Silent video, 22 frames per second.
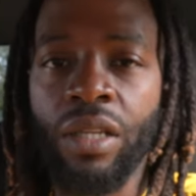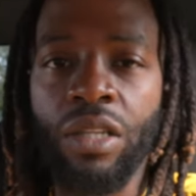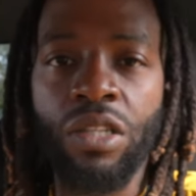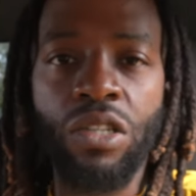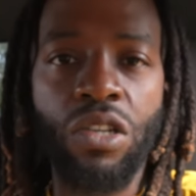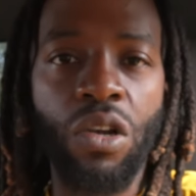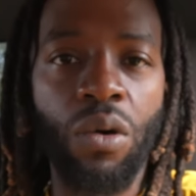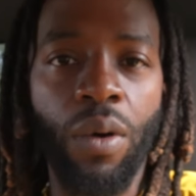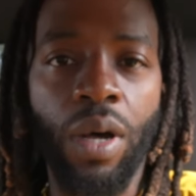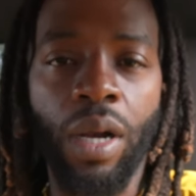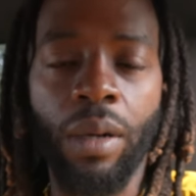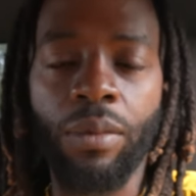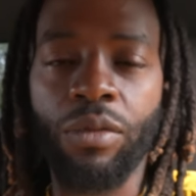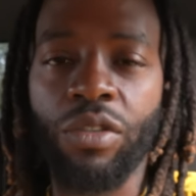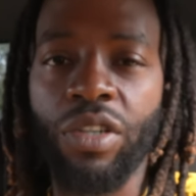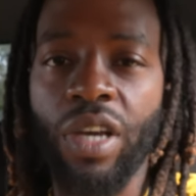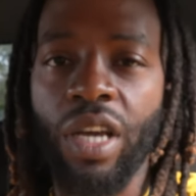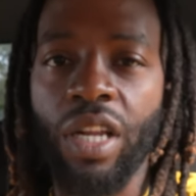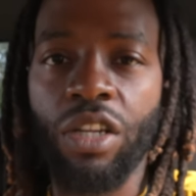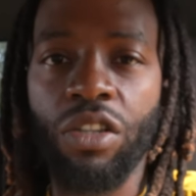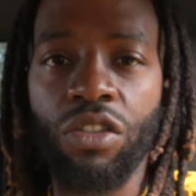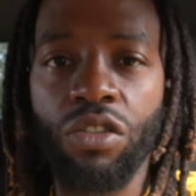So what I'm
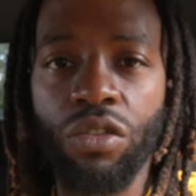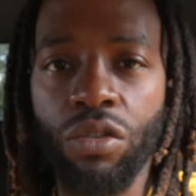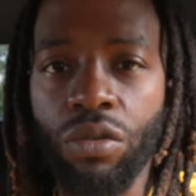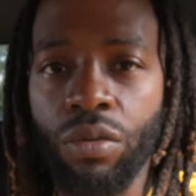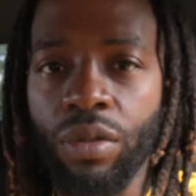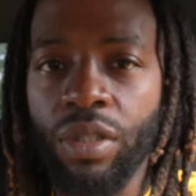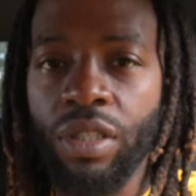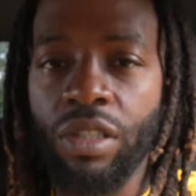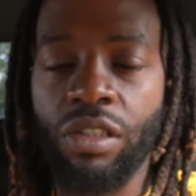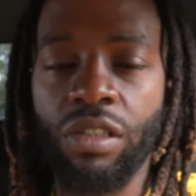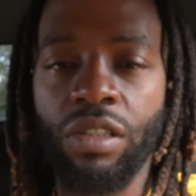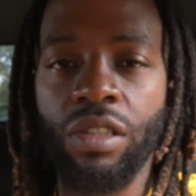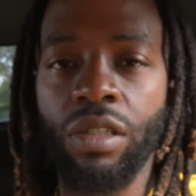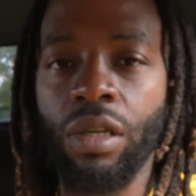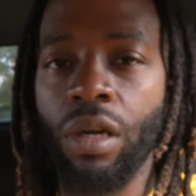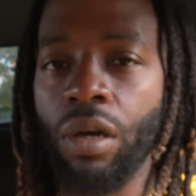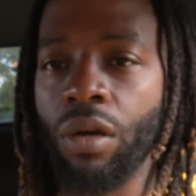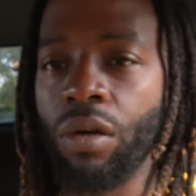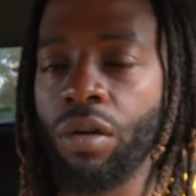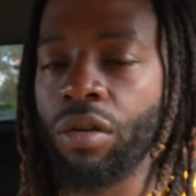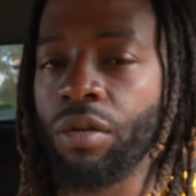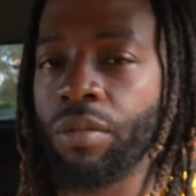trying to do is,
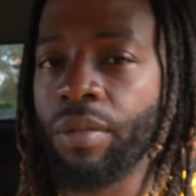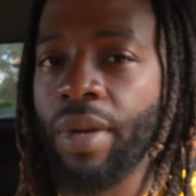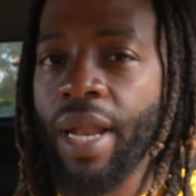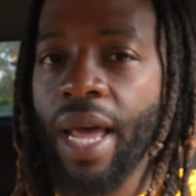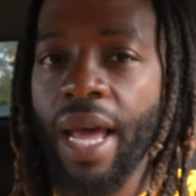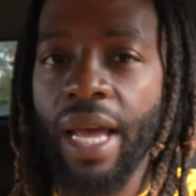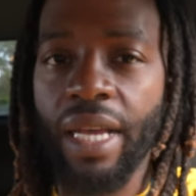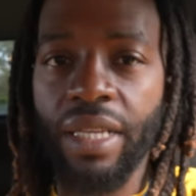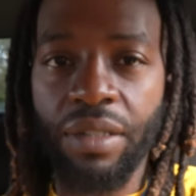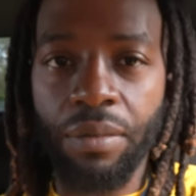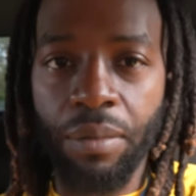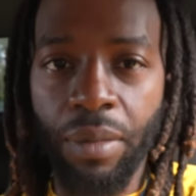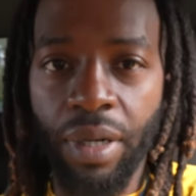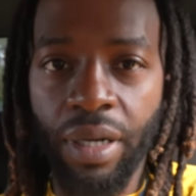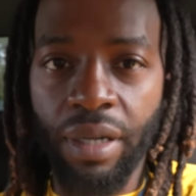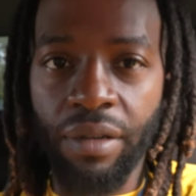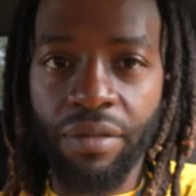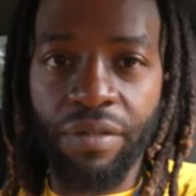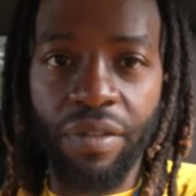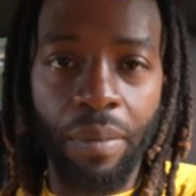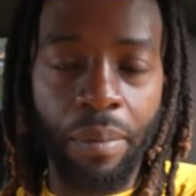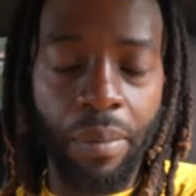last
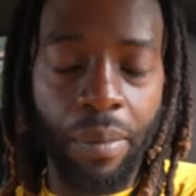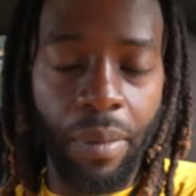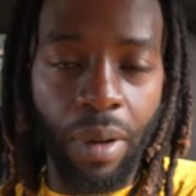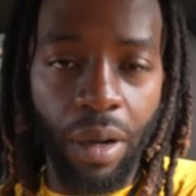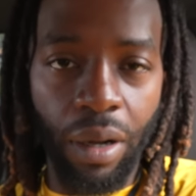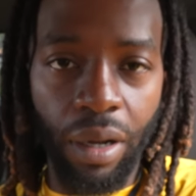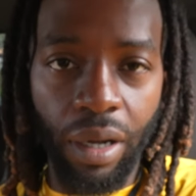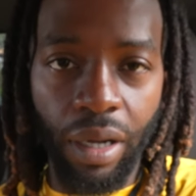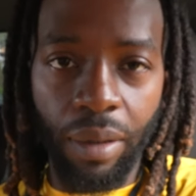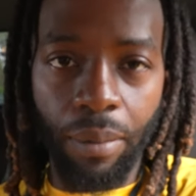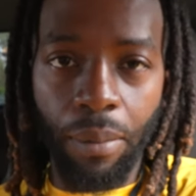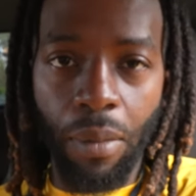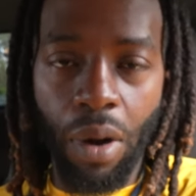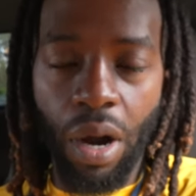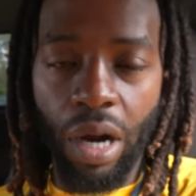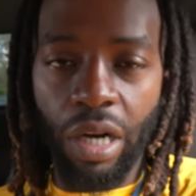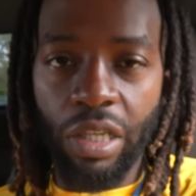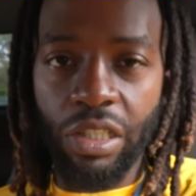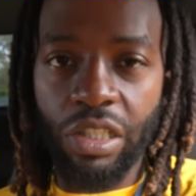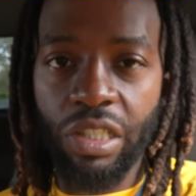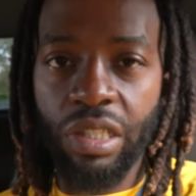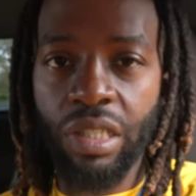month from
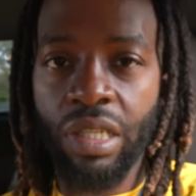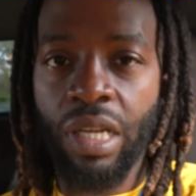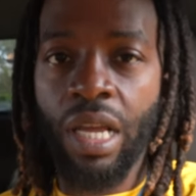March,